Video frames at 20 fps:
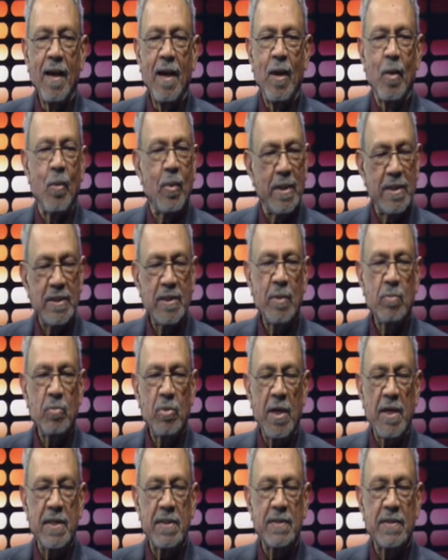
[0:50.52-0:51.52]
What a
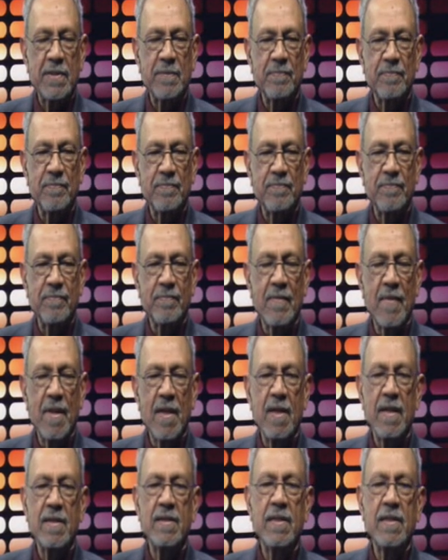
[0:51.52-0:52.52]
surprise!
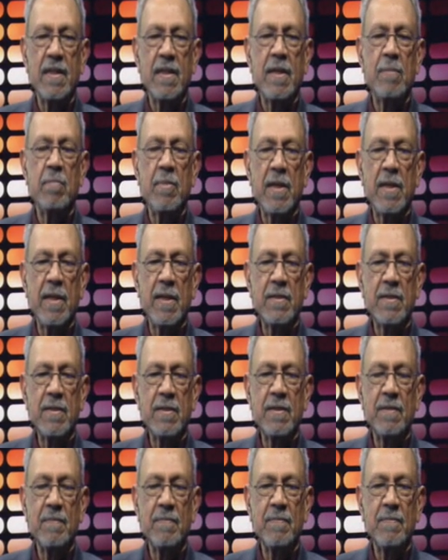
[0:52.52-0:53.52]
Is it
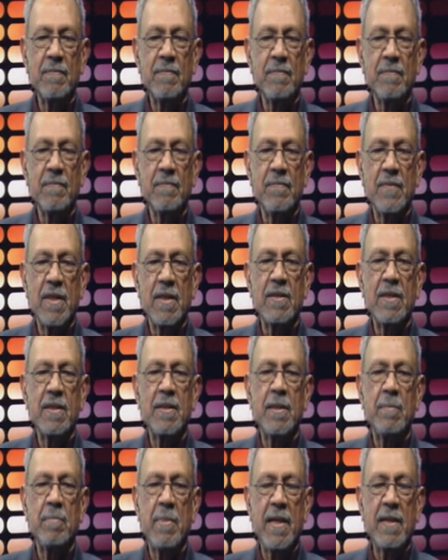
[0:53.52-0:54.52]
independence is it
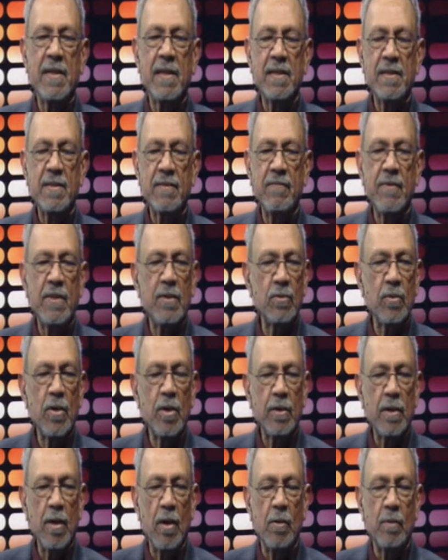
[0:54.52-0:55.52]
dependence? We do
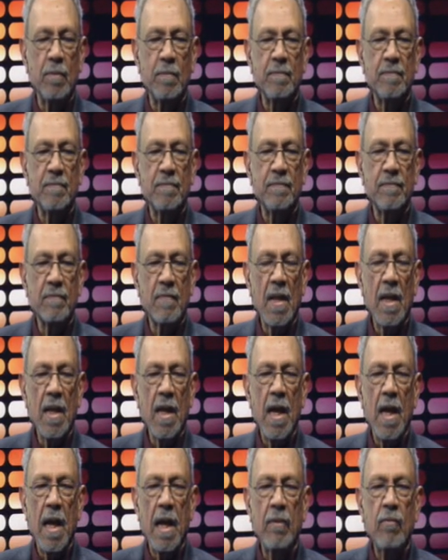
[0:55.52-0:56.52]
not know.
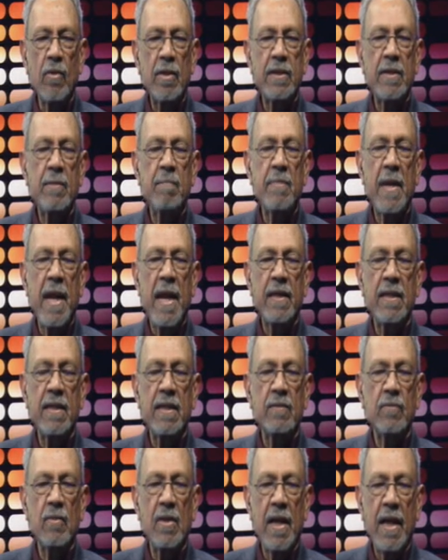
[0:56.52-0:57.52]
And what impact
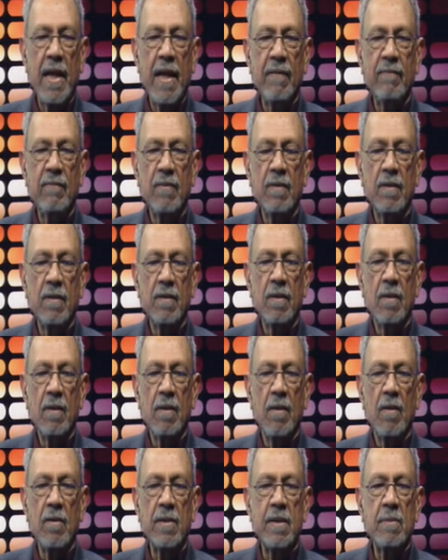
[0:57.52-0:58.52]
it will have
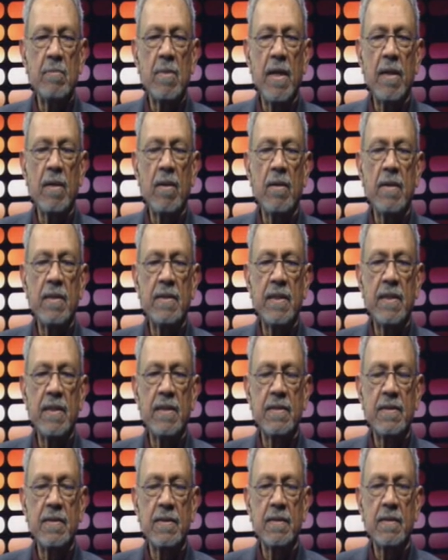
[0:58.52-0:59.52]
on the
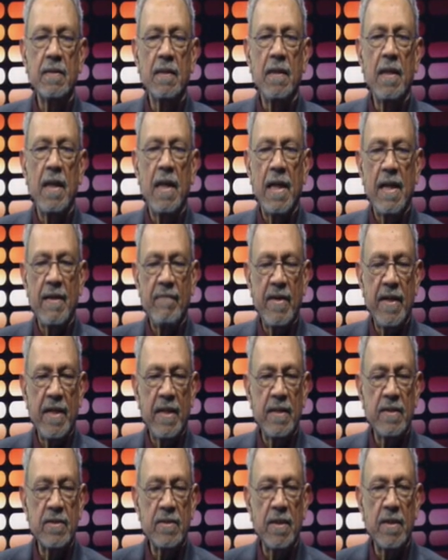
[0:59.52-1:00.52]
minorities living in
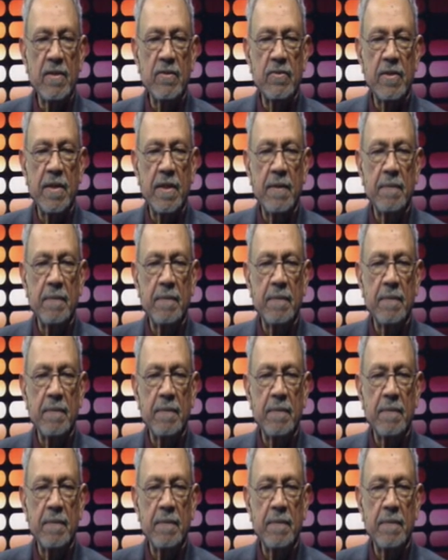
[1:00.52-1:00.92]
this country.